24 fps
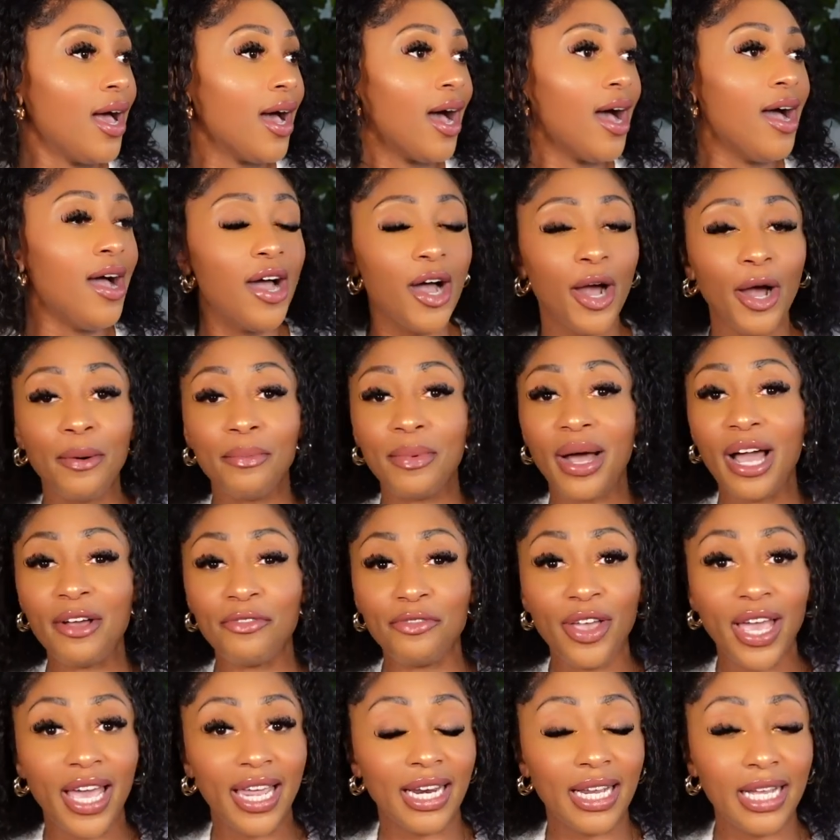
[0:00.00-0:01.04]

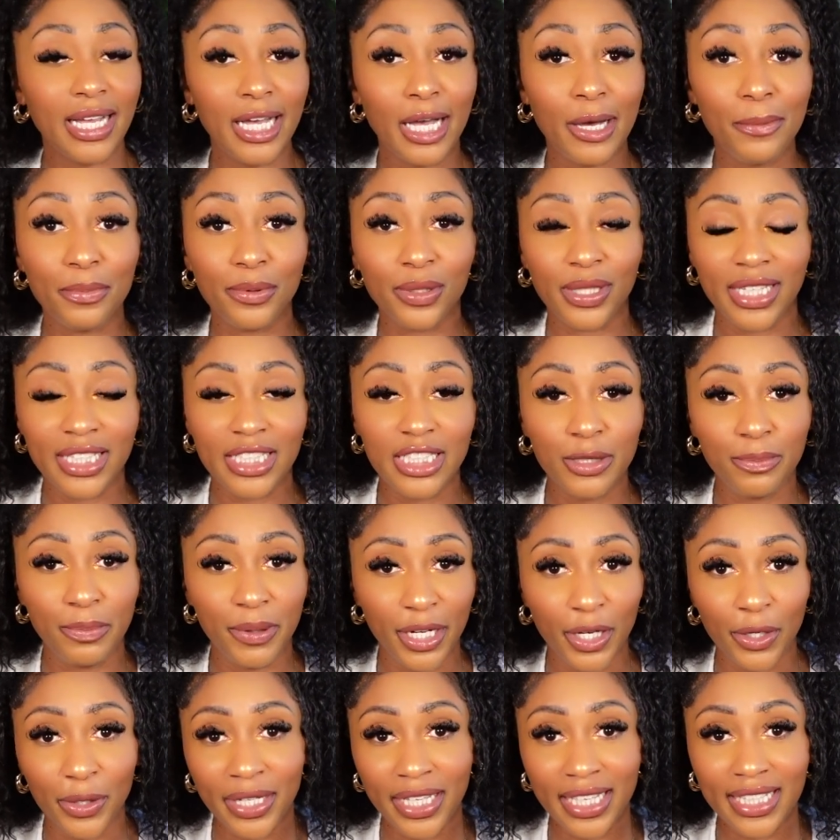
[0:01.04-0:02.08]
I've had a couple
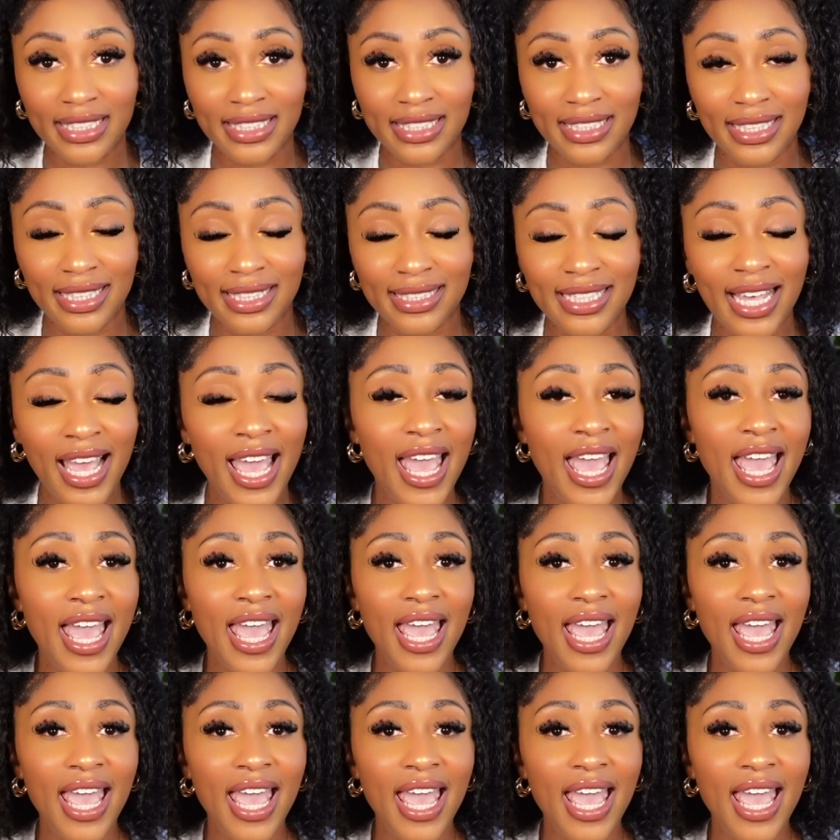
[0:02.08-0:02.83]
experiences